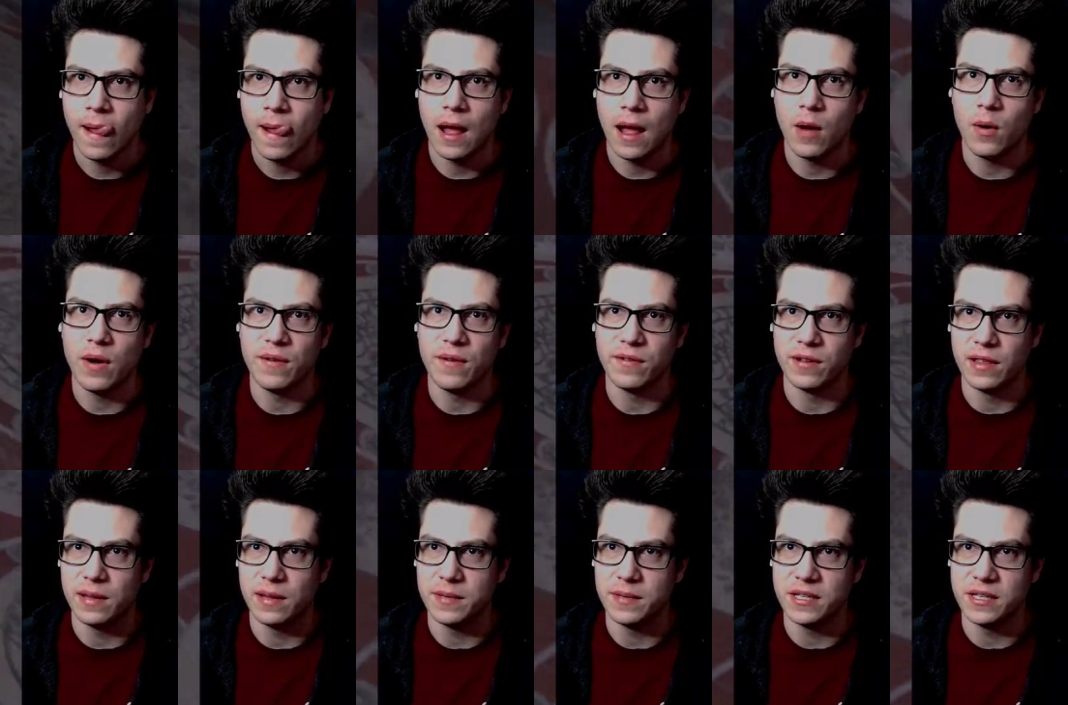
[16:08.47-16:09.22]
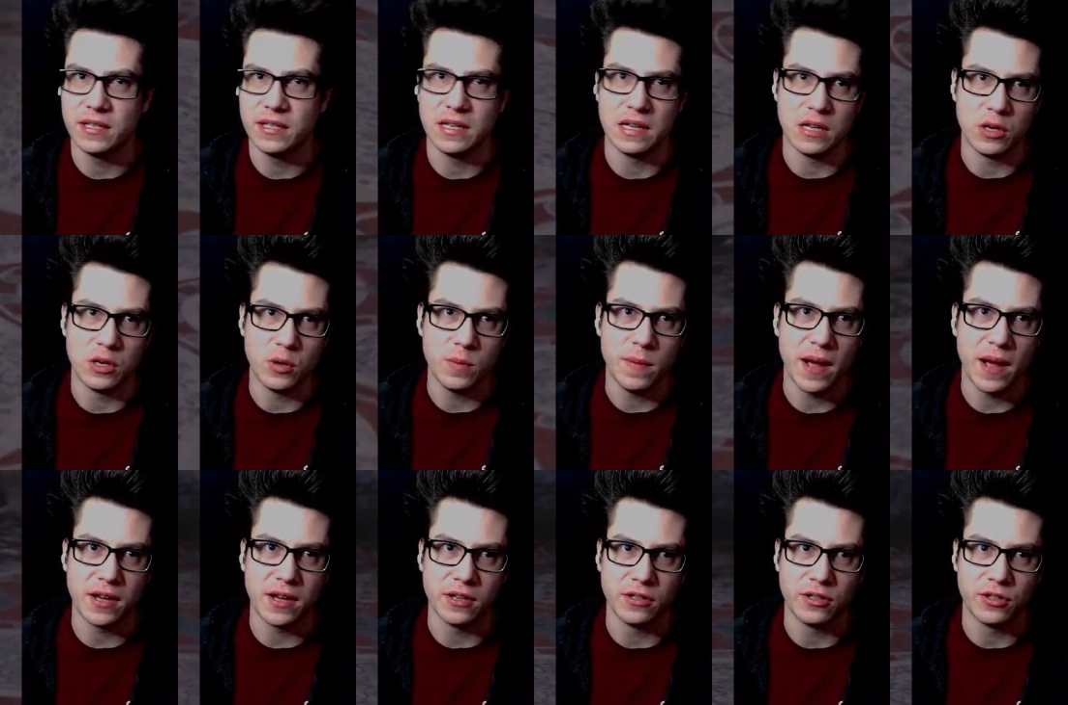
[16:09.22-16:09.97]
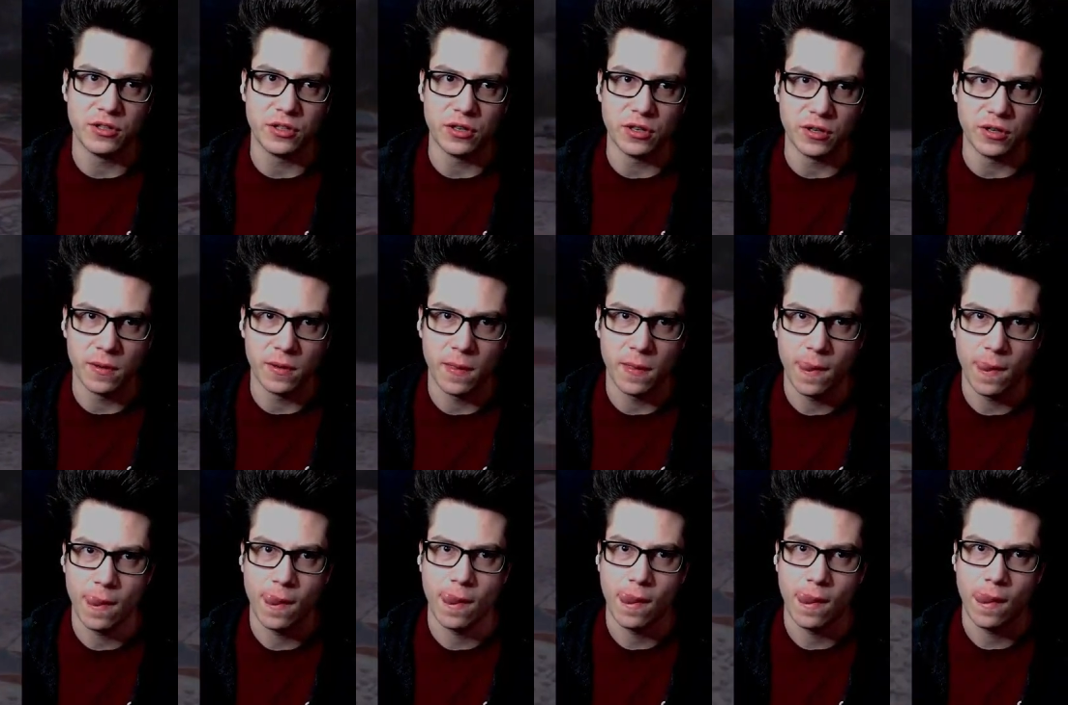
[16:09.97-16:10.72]
However, let me see. You, my good sir.
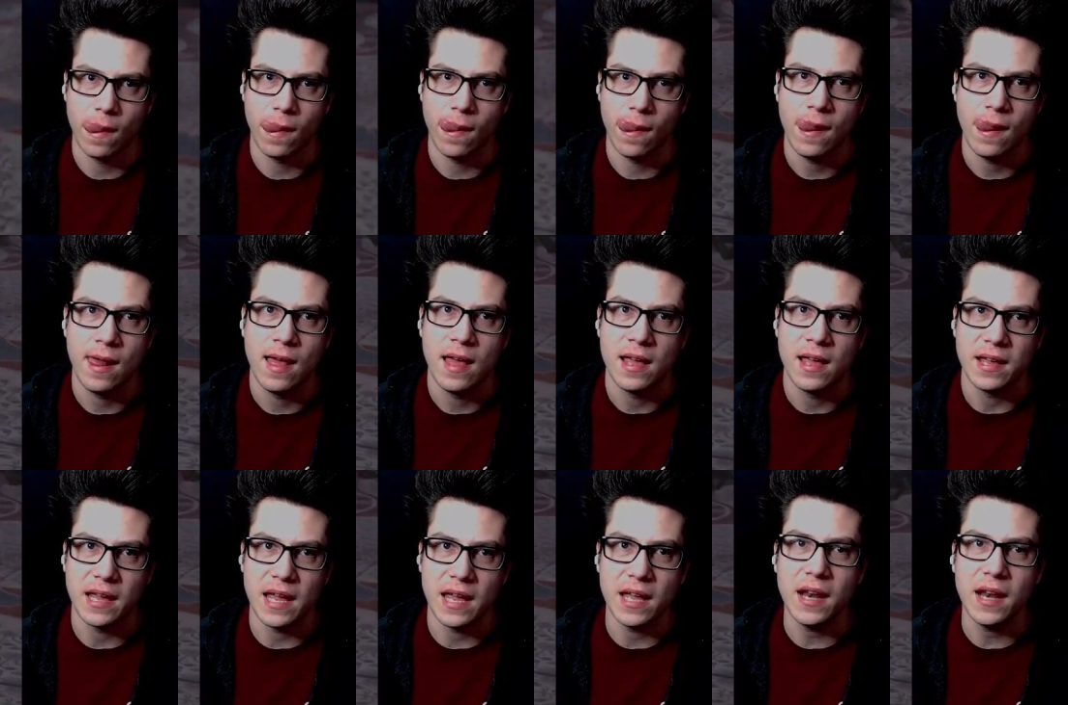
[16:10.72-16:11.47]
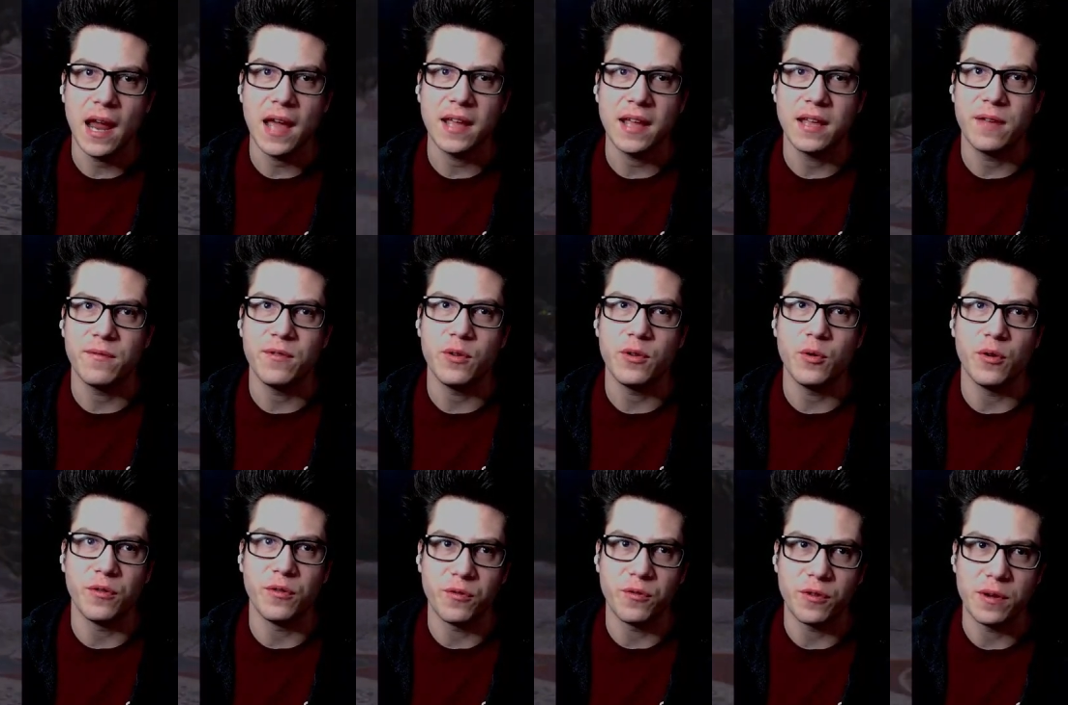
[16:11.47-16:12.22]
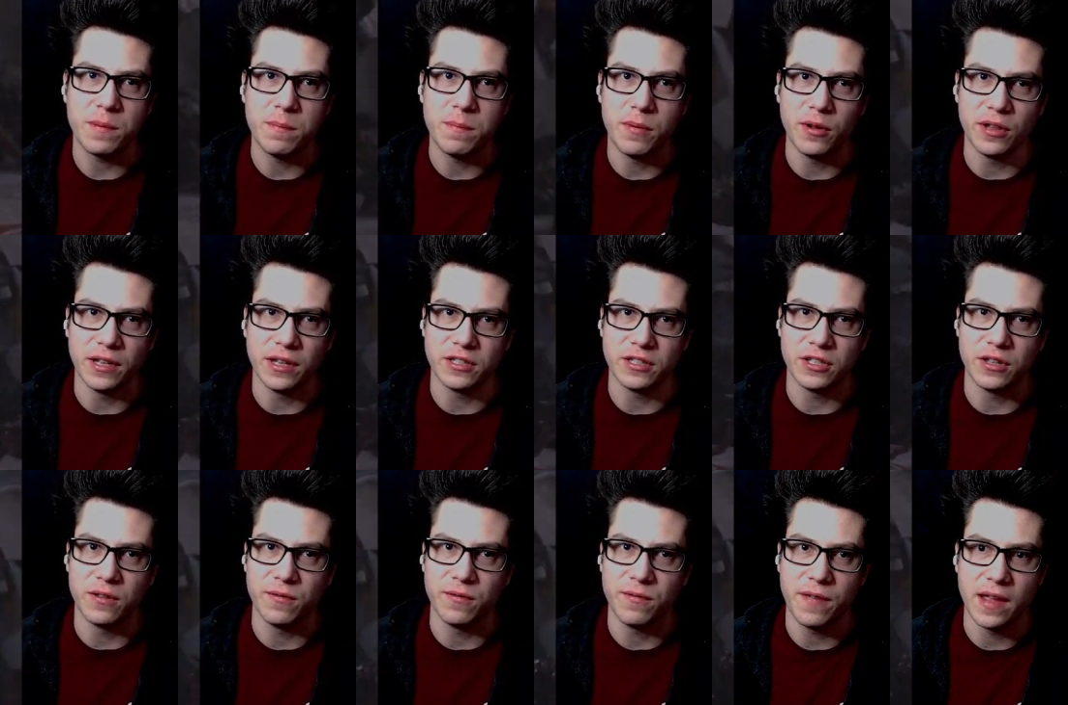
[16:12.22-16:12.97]
Can I give you a free bullet to
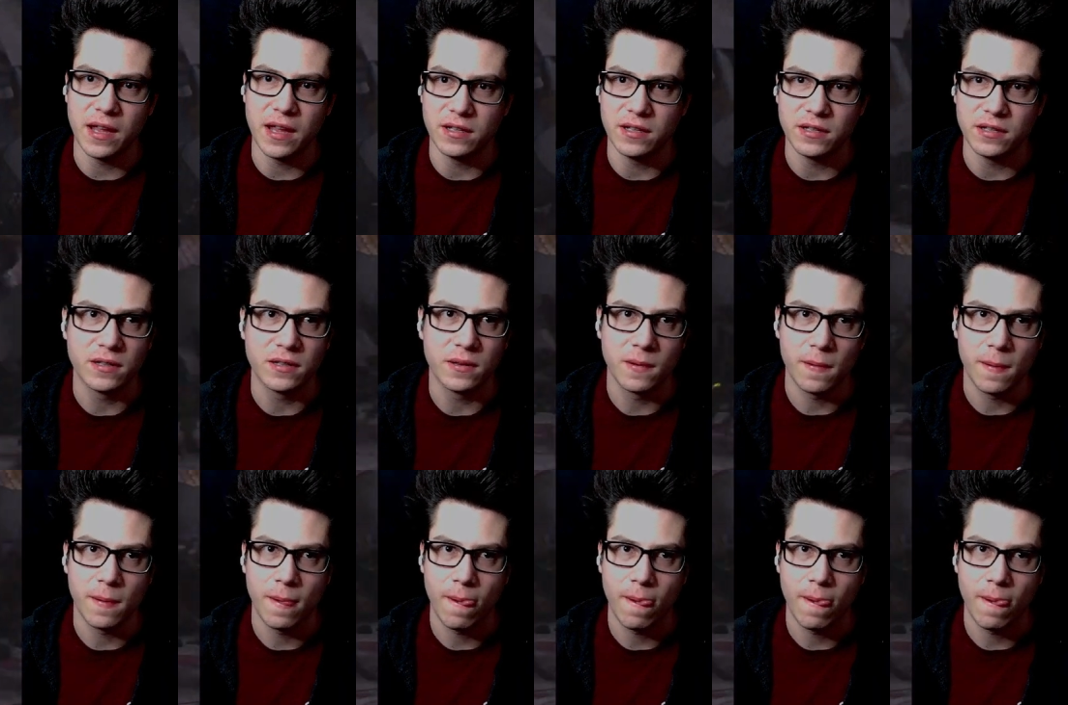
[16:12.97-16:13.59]
the face?